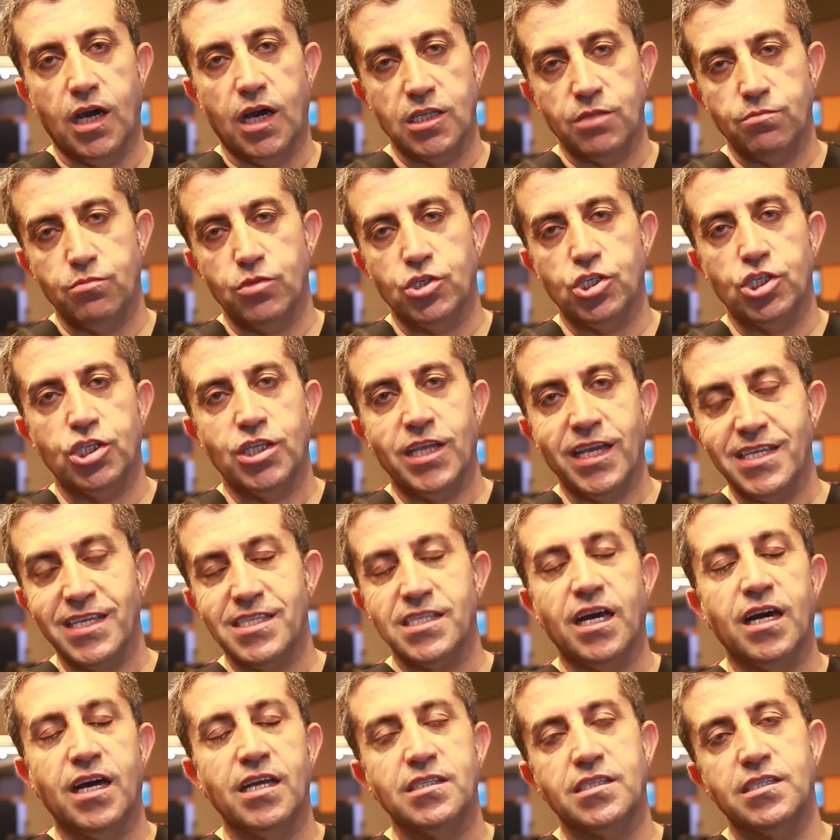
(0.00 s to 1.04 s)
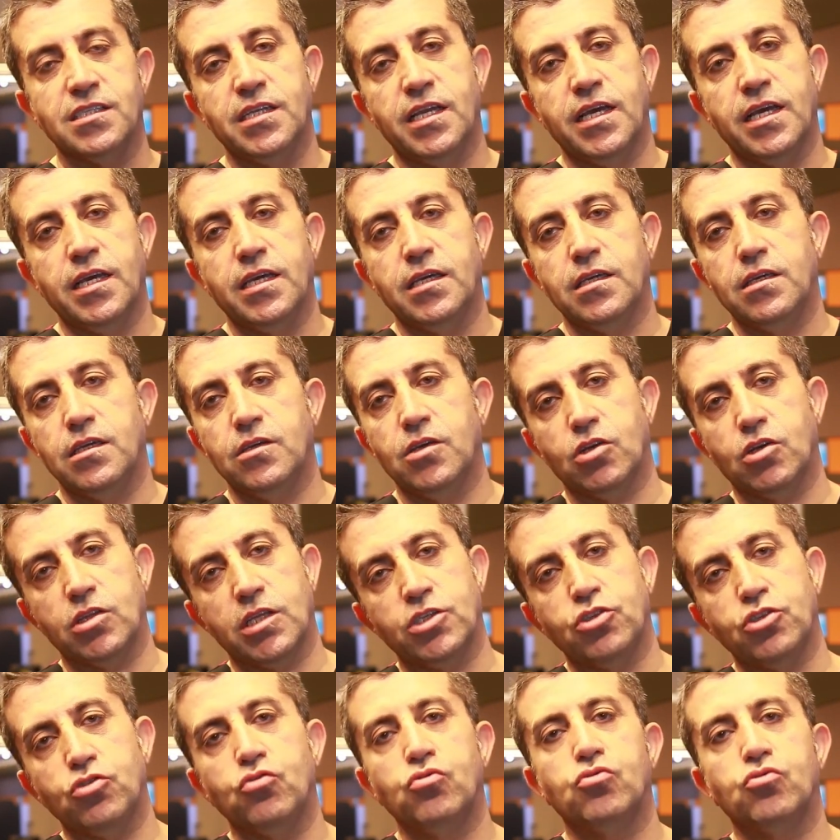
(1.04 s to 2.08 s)
so you can
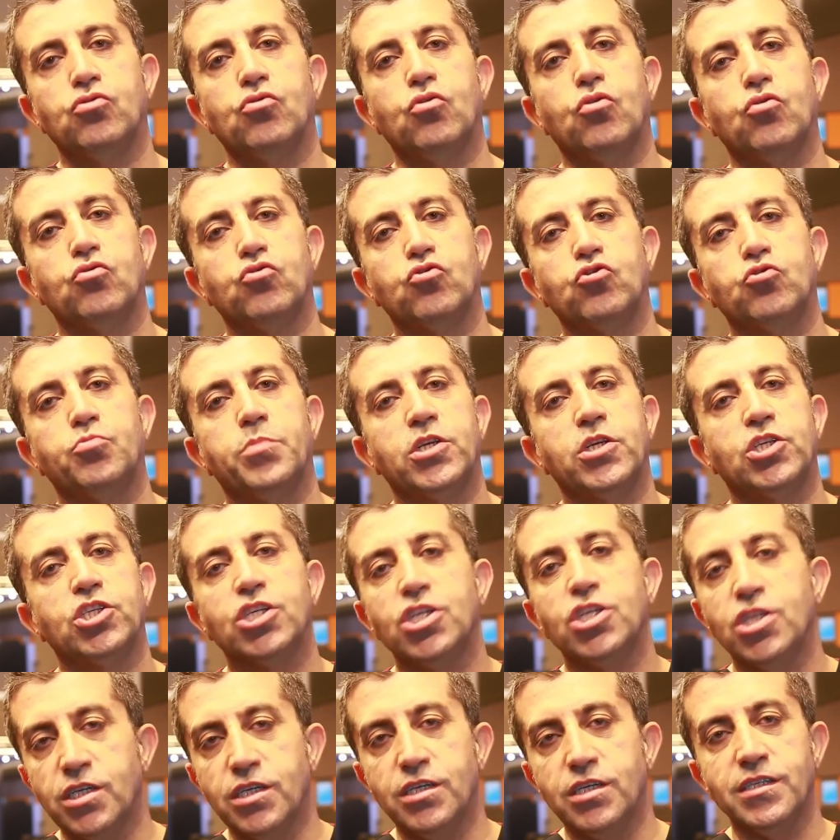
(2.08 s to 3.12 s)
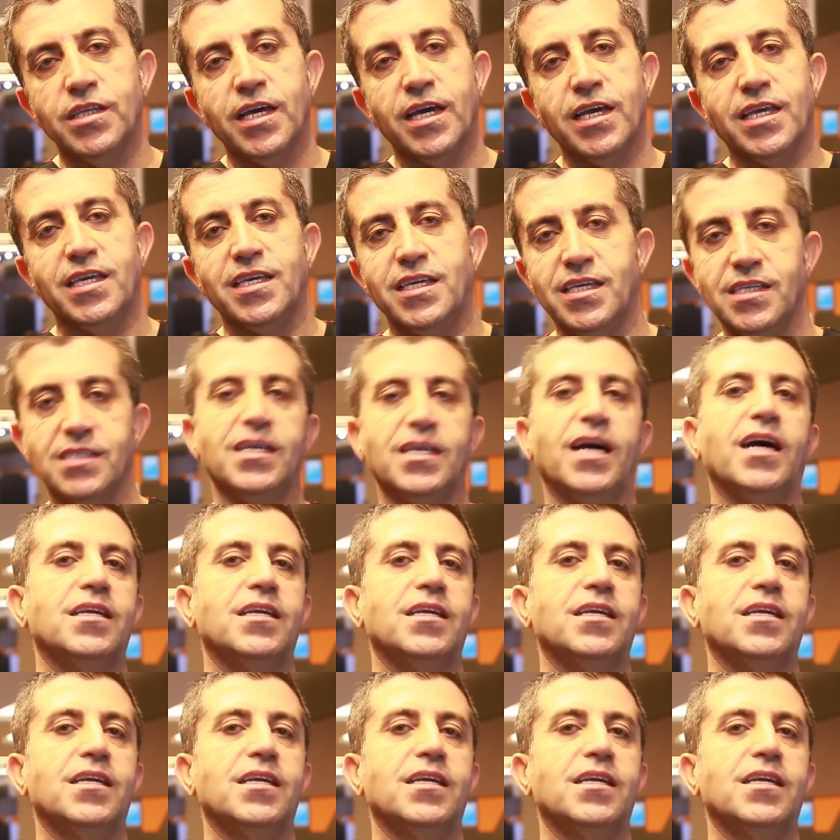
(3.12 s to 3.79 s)
write to us directly,